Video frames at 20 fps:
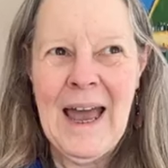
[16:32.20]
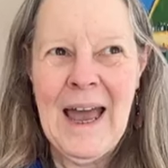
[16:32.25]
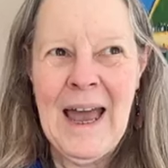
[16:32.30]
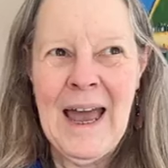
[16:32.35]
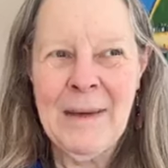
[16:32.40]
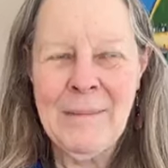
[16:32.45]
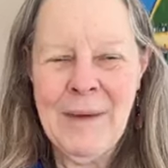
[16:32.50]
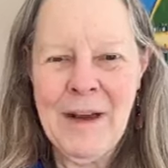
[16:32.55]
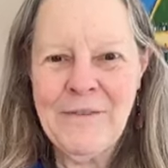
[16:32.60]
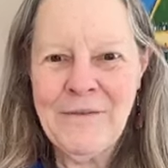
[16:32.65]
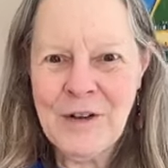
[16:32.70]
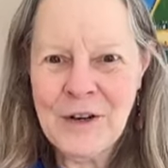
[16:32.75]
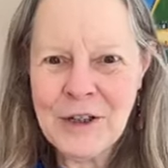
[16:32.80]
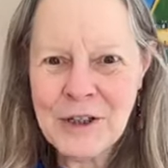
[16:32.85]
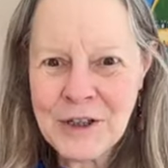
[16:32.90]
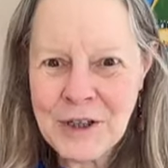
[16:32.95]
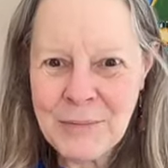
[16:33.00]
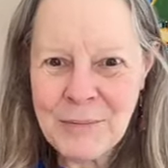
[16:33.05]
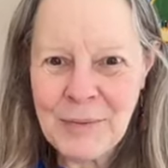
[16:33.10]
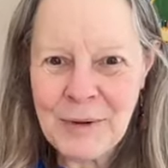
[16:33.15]
And my
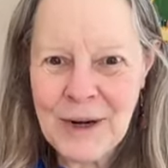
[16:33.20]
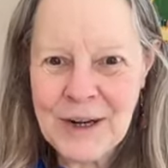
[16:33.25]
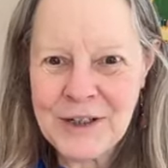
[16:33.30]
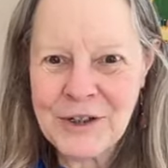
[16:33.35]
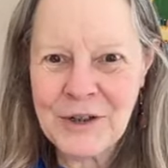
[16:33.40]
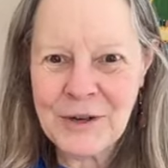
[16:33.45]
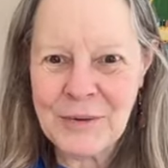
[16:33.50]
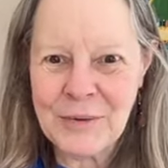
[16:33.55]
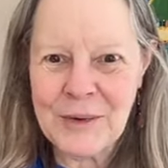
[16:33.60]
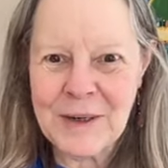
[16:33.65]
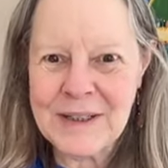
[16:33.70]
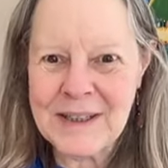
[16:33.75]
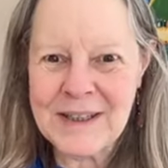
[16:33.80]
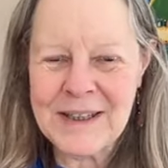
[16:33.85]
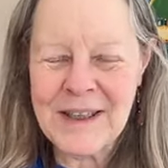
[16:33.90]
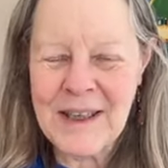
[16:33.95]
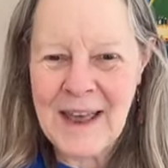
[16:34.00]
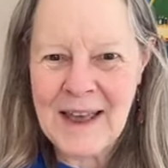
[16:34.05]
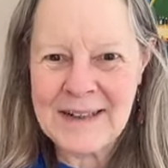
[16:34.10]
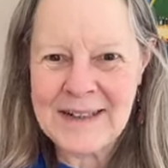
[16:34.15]
first impression was
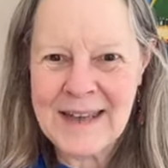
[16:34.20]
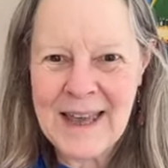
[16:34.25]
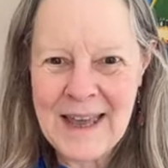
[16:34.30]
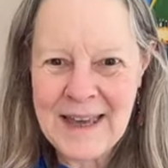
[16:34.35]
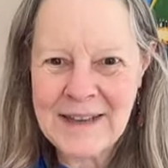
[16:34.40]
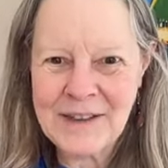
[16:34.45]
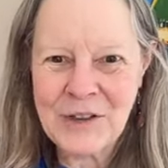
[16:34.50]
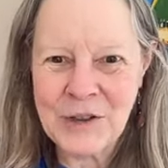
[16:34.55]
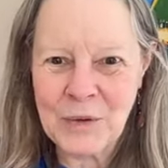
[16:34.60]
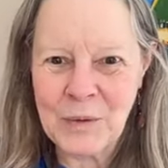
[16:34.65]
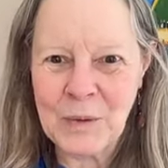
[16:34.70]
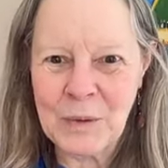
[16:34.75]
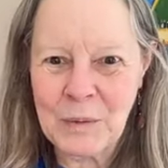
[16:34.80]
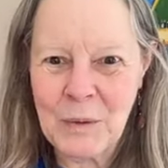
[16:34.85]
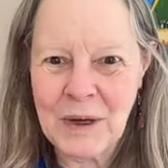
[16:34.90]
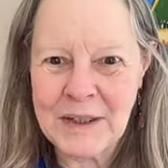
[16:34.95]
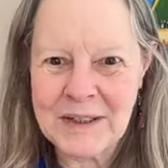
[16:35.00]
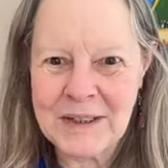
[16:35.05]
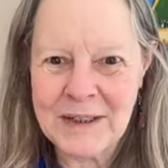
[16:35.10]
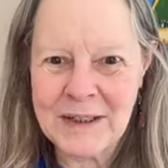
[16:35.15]
that Cancer would
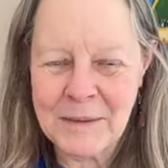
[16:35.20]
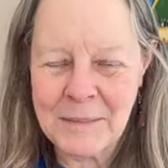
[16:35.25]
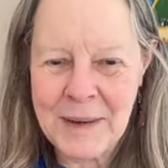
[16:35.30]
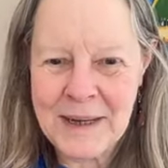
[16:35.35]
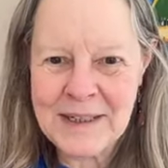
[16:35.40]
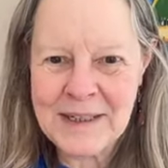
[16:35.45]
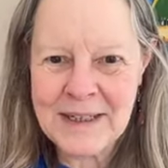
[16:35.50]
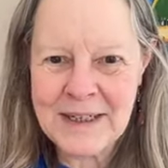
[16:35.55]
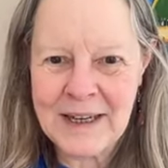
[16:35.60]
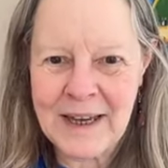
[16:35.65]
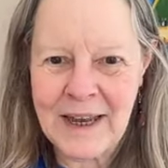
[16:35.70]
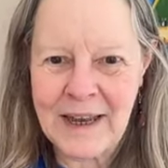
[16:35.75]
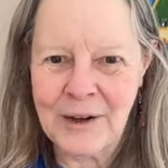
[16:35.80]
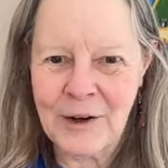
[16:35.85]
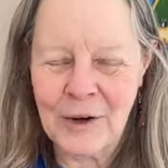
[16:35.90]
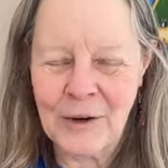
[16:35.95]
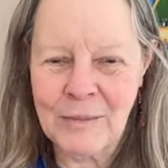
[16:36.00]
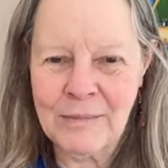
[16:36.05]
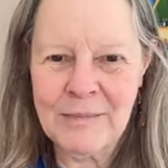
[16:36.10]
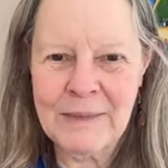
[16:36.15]
want to domesticate
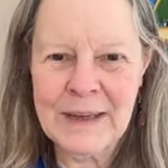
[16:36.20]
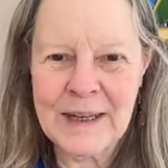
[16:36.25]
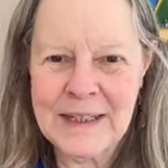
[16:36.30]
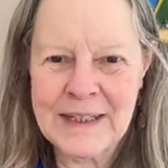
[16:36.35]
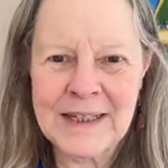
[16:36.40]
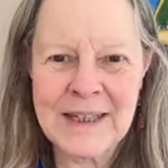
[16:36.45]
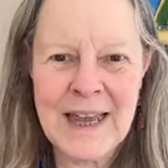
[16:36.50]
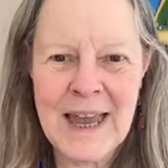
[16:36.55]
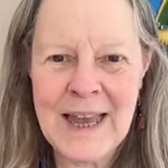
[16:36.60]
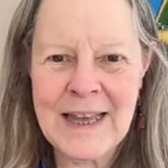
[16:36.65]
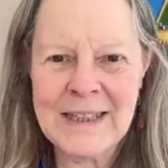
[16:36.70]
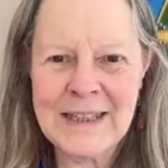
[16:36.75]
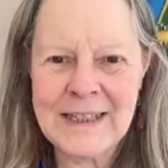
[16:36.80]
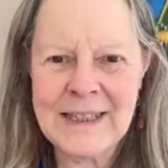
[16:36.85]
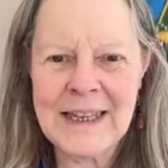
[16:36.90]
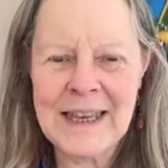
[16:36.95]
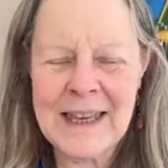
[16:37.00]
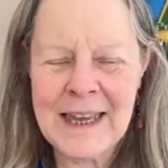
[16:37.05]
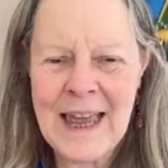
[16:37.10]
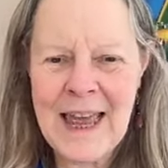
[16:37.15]
her because
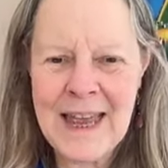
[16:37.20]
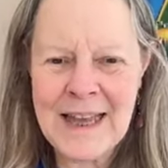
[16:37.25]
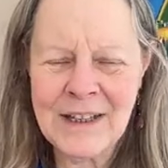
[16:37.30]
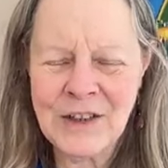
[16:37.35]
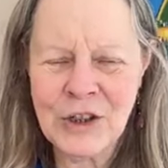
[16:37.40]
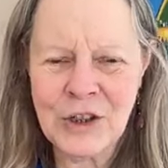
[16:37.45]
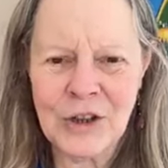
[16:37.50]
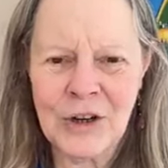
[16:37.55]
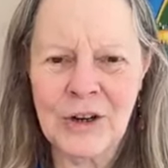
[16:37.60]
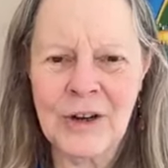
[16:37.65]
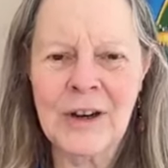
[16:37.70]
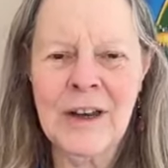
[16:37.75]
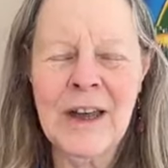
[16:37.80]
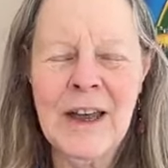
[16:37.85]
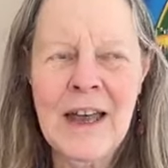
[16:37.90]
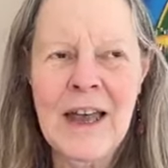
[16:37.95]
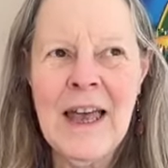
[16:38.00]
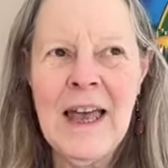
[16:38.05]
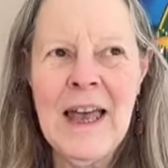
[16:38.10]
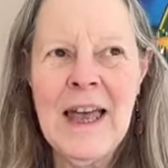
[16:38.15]
Cancer
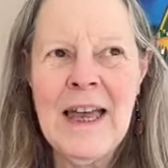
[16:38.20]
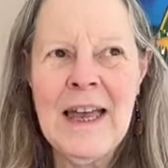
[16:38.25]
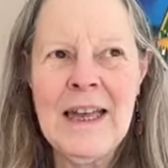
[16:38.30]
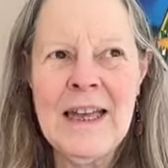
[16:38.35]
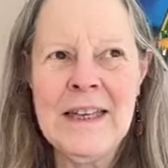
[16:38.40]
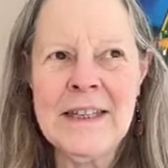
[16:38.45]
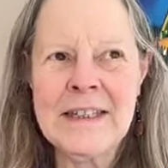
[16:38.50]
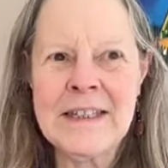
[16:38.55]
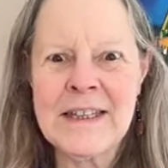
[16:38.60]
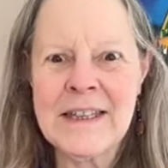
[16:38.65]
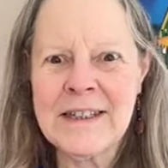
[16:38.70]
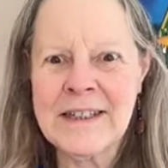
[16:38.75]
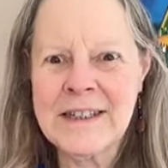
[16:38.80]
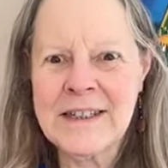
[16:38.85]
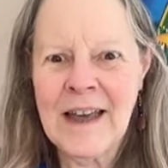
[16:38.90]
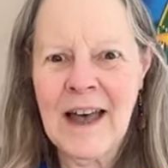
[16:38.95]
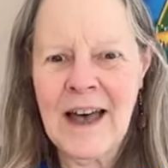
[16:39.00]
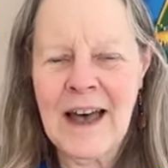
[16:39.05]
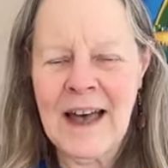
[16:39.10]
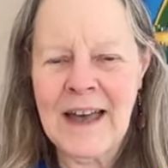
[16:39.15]
is the
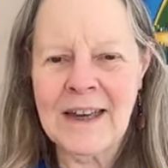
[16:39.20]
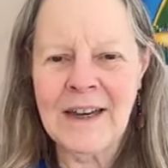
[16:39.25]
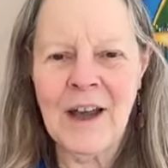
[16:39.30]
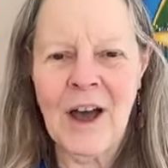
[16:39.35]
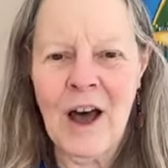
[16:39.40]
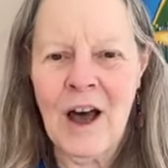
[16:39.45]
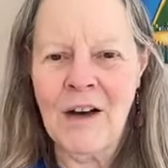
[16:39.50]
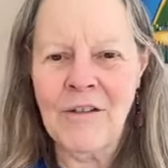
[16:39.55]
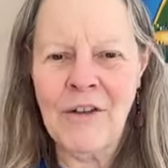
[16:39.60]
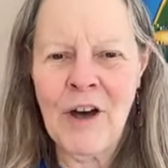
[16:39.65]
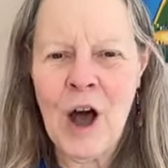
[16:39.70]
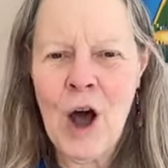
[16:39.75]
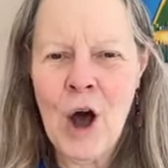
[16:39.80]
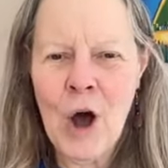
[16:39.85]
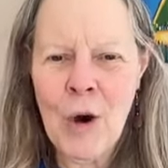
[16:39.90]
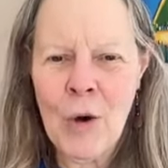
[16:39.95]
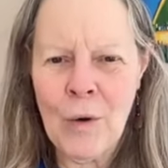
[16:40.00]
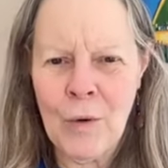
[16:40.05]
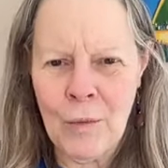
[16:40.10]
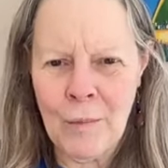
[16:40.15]
sign of
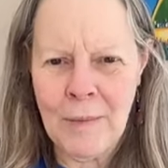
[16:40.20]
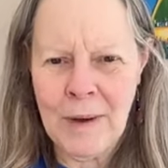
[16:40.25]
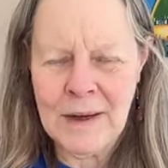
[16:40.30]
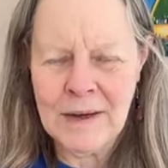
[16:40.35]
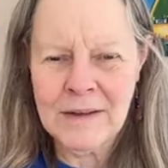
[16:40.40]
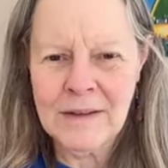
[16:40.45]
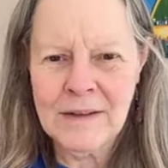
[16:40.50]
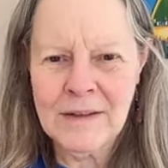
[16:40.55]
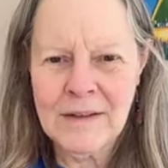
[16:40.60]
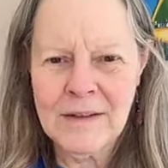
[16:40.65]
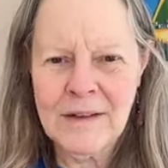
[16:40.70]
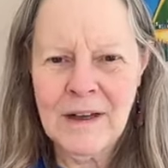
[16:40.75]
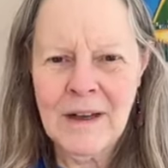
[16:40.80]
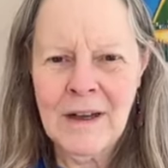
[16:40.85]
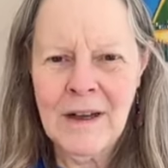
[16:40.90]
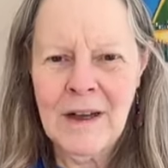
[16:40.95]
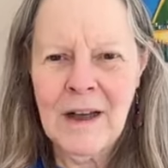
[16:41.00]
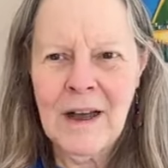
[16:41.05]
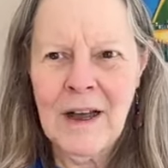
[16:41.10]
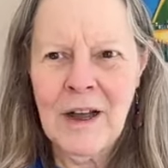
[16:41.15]
home,
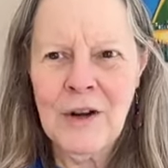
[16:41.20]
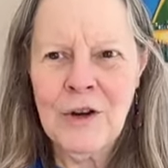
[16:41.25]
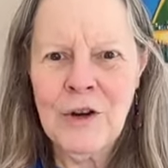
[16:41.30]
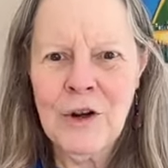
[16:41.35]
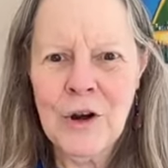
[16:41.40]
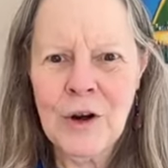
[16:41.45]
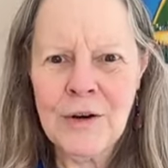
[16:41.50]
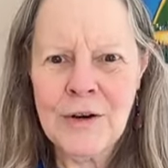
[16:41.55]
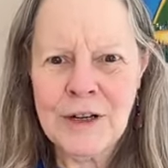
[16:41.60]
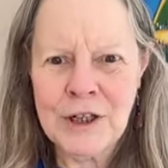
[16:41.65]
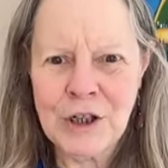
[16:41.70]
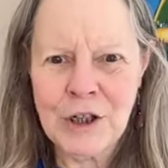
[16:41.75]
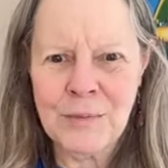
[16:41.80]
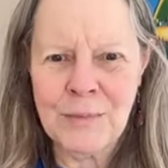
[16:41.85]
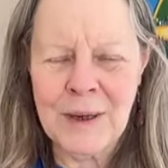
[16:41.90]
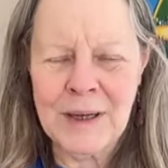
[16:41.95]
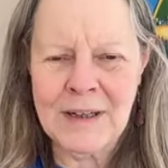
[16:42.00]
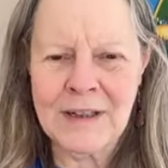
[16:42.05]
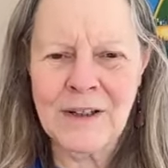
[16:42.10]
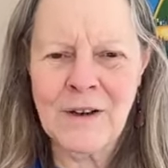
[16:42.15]

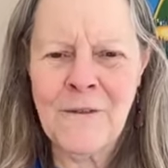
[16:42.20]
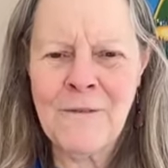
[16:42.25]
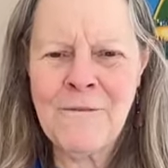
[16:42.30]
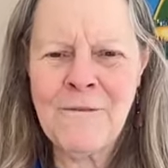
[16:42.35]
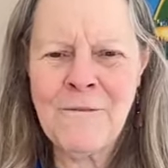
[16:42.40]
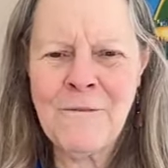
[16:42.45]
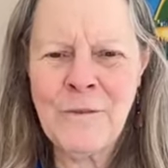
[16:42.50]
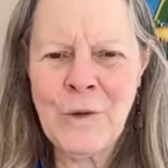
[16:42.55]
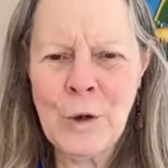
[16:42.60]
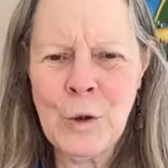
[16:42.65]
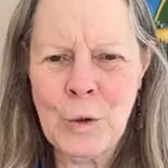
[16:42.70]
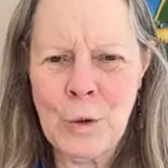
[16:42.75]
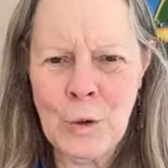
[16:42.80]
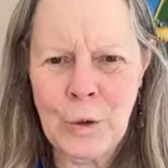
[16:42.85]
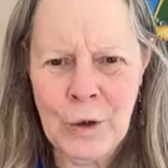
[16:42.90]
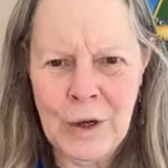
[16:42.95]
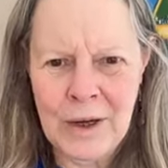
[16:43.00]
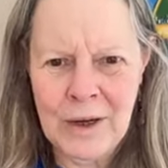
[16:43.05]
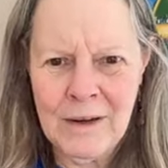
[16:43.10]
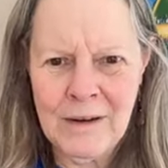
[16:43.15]
nourishment,
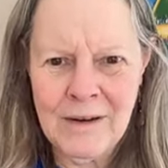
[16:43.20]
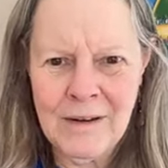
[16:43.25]
food.